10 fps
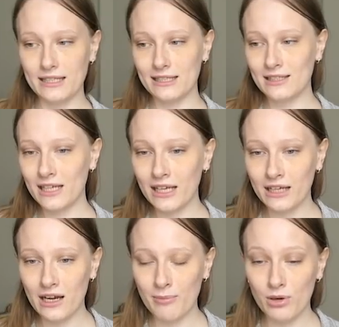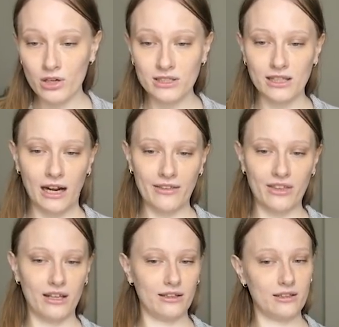singing numbers that I
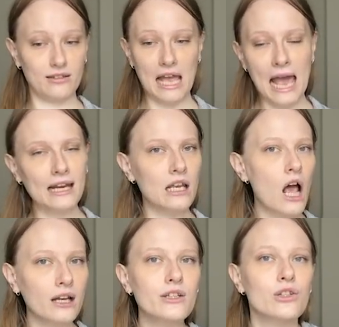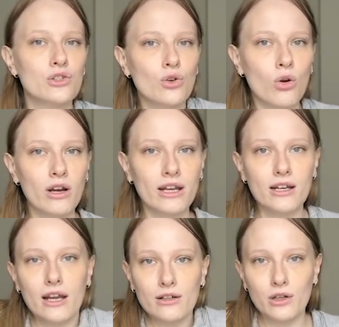think add a lot to the story
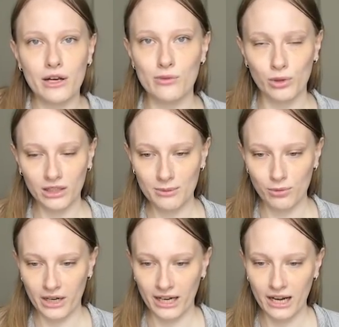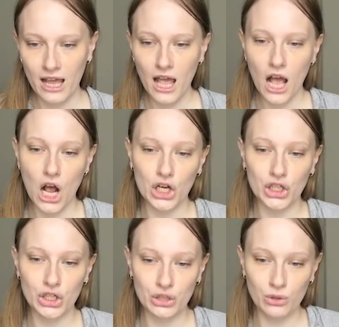and really bring a
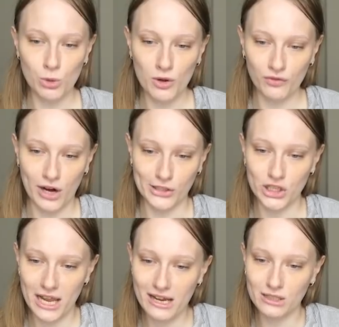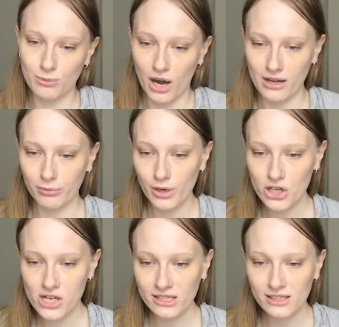new, fresh take to Pride and
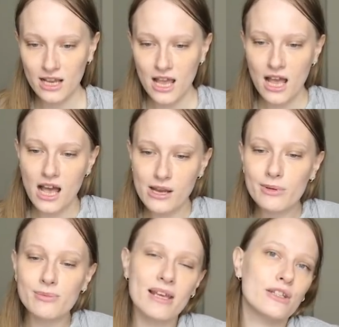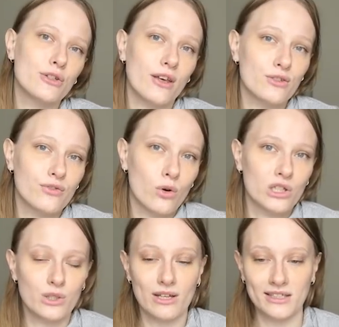Prejudice. It was made in 2004,
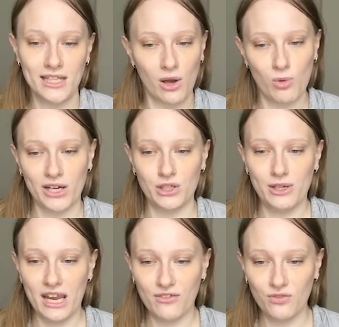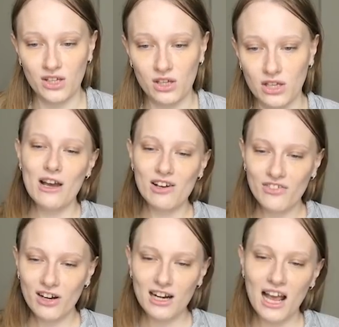so it has that Y2K feel.
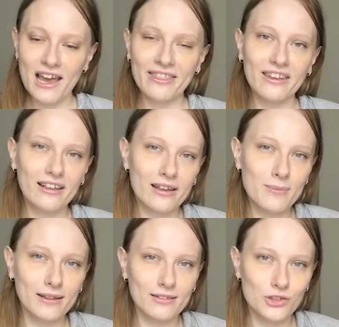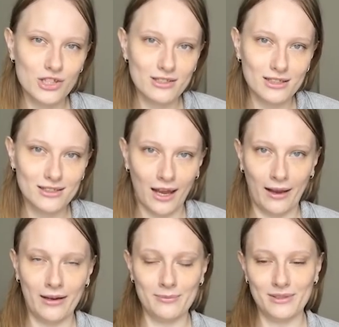However, I think it can be a little cheesy at
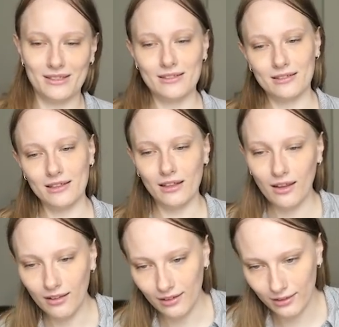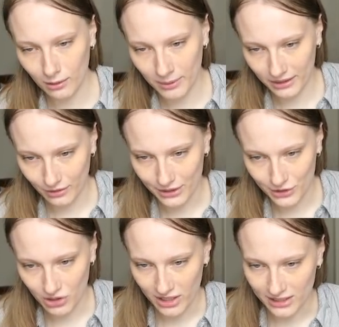times, a little bit
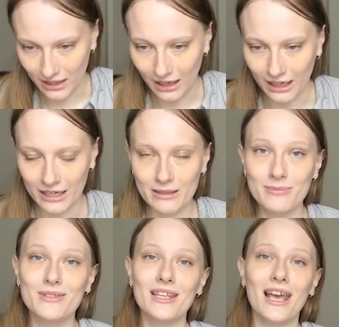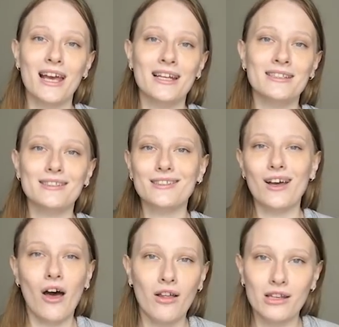cringy at times, and
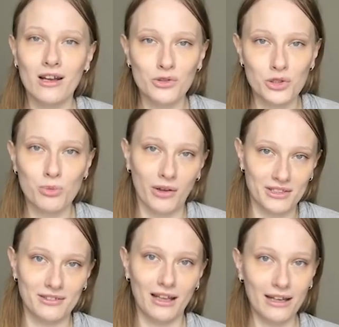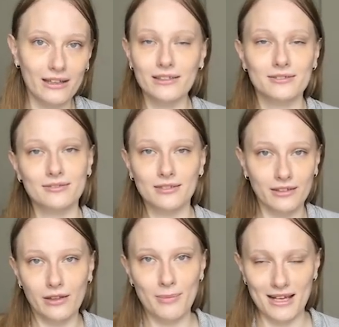all in all just wasn't like
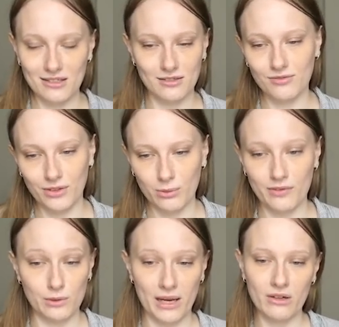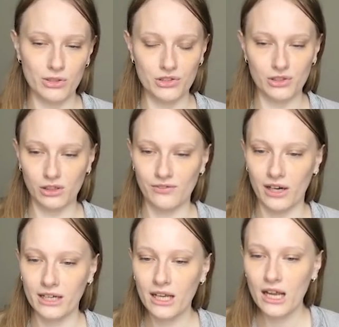the best film ever made, which is totally
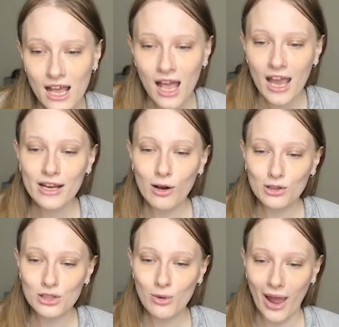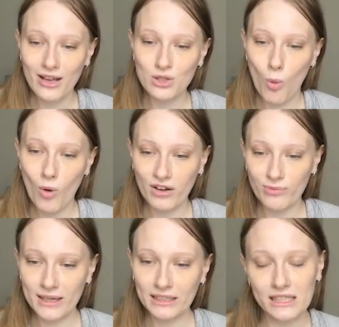fine. It also has one of
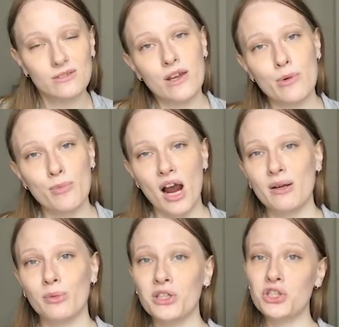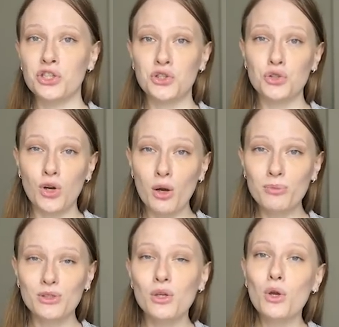my least favorite Pride and Prejudice
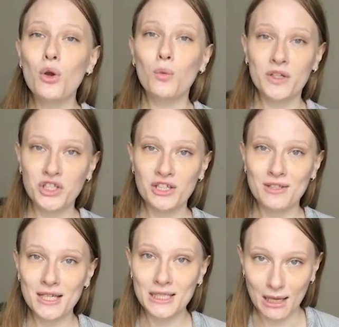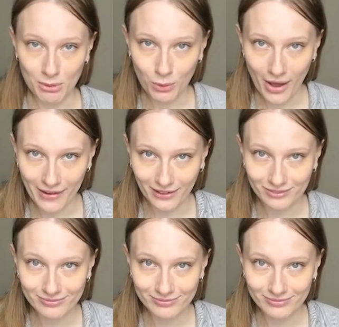tropes, which is the double wedding.